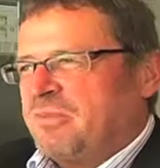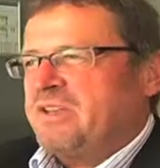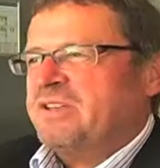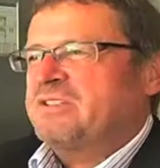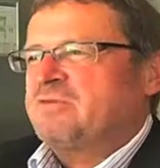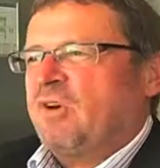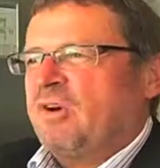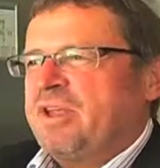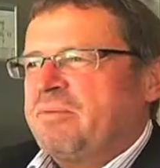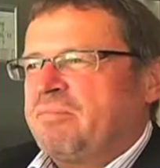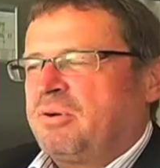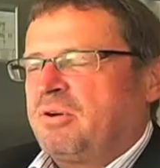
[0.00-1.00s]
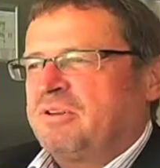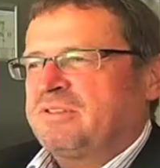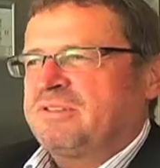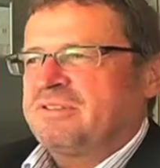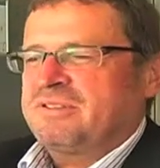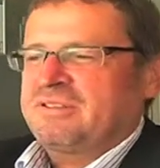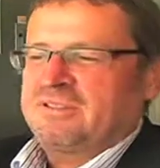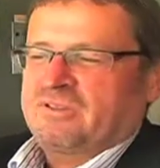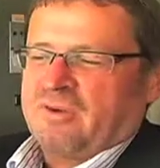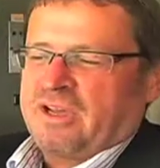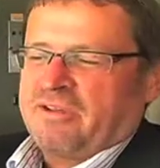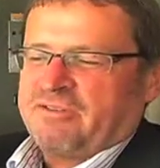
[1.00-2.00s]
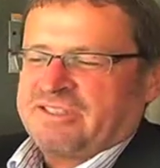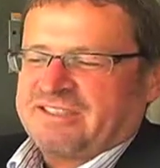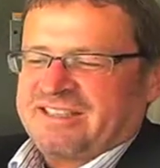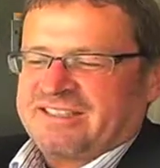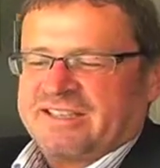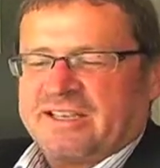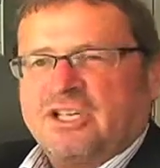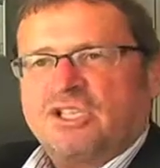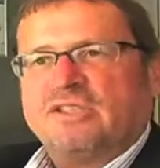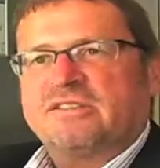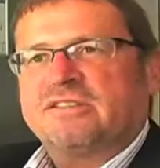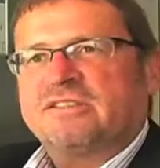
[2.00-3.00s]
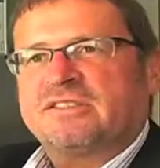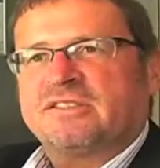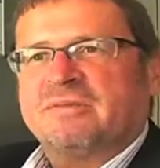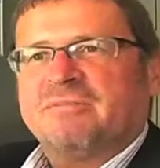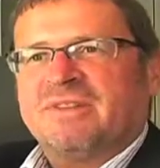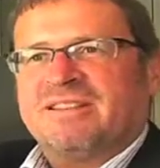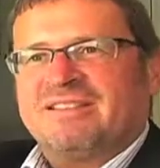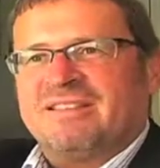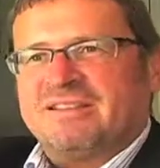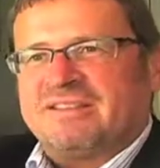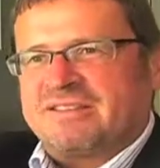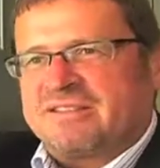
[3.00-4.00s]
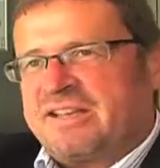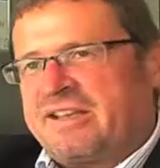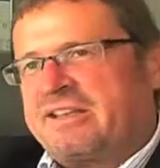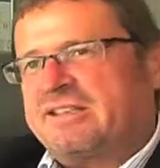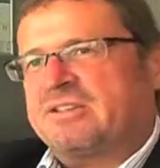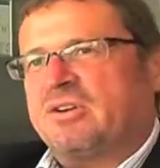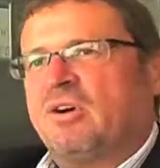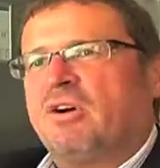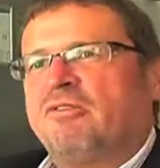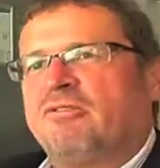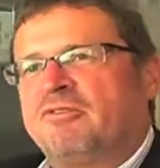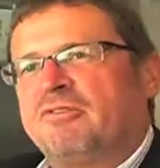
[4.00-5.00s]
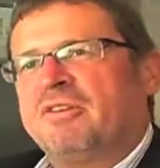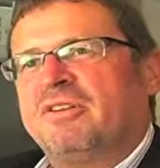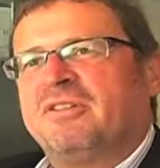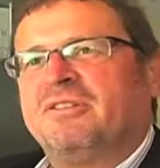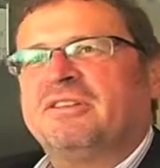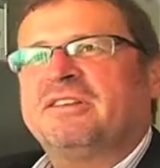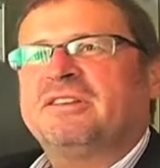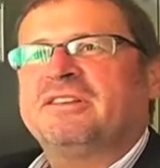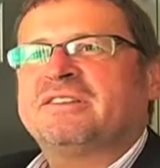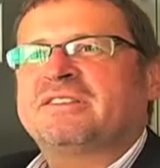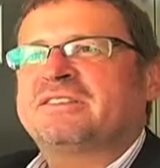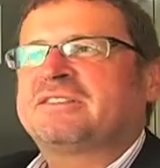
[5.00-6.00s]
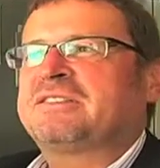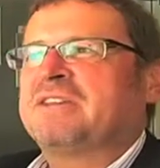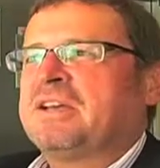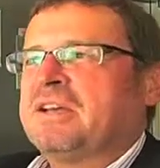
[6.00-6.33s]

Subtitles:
me, it is very important to have a taxation system that takes off these